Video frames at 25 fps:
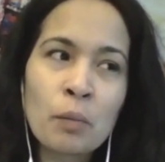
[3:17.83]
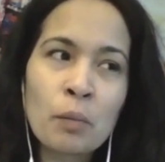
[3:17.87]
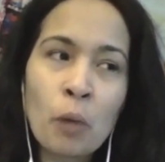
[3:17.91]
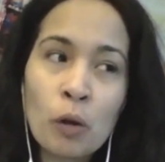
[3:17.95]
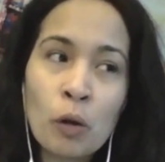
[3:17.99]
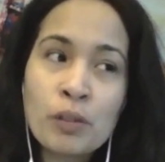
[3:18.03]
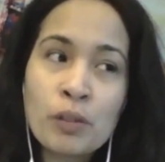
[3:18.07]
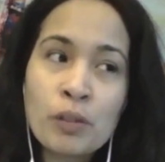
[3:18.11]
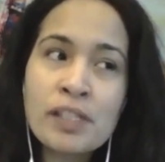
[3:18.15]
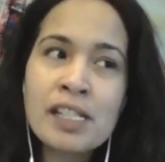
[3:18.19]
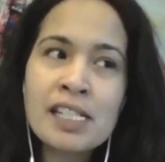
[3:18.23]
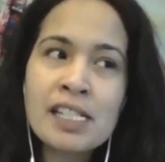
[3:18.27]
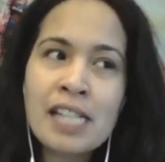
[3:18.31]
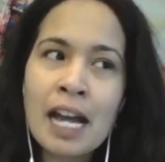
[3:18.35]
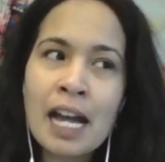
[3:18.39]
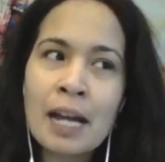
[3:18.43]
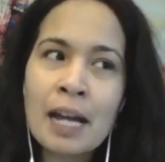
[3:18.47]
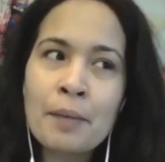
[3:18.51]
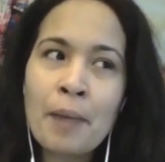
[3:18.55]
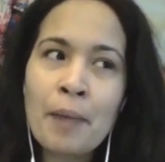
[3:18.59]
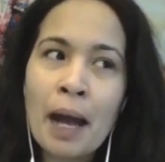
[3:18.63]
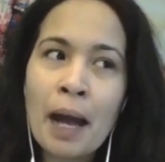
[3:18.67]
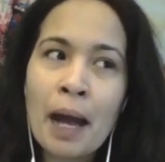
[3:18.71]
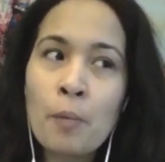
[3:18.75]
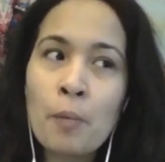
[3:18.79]
most of the
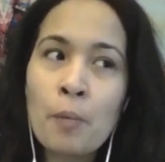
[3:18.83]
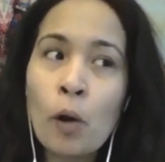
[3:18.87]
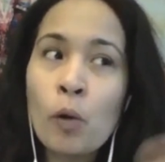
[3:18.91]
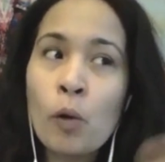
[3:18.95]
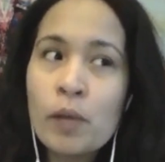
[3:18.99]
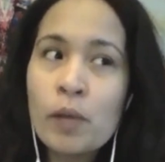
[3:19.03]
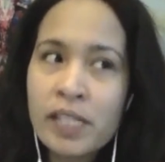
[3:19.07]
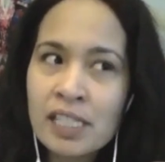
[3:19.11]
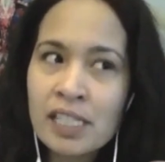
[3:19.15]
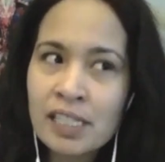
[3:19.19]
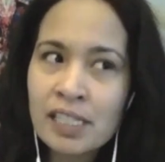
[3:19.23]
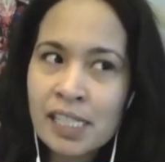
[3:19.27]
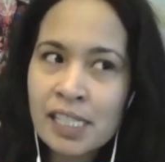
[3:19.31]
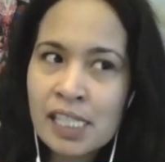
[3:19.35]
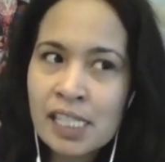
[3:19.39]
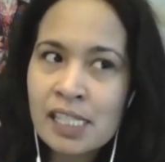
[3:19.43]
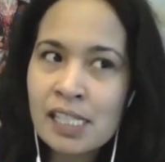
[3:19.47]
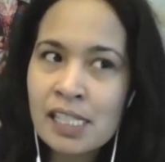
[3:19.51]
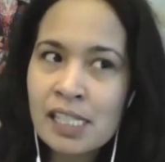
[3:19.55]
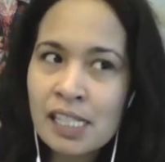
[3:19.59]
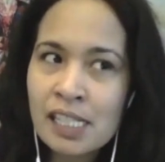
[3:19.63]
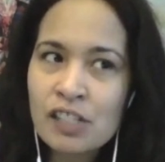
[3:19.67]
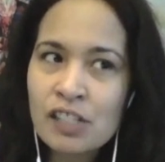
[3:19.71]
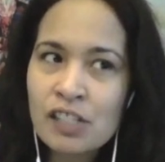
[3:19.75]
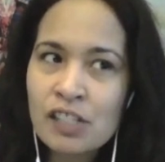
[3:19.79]
time I'm always
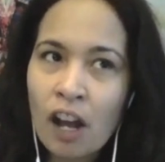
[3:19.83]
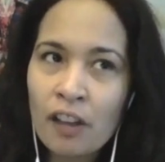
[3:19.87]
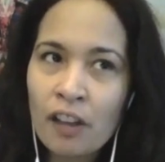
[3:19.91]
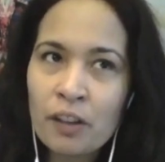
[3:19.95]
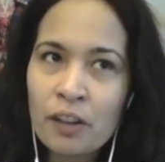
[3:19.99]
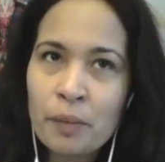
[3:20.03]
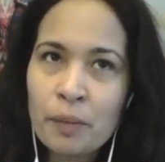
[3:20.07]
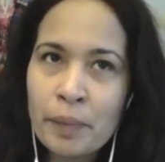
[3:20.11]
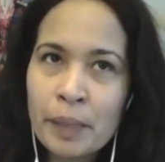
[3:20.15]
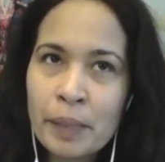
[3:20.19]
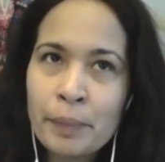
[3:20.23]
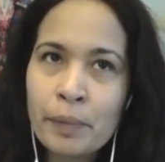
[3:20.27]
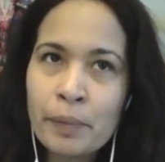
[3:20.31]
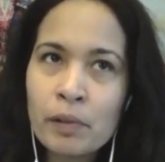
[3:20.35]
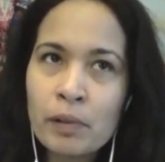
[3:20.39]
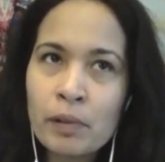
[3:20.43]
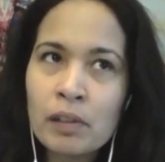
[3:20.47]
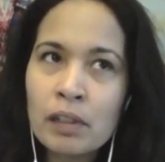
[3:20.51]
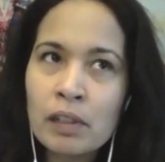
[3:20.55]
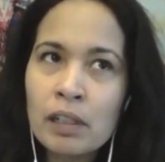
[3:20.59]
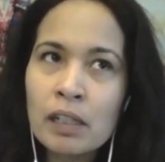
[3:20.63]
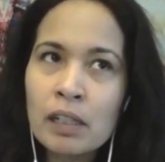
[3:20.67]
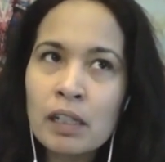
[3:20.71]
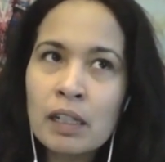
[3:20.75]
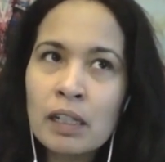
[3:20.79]
listening to other
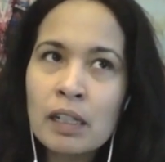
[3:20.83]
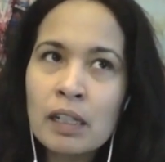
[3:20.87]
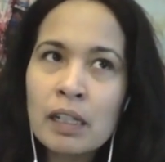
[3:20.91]
people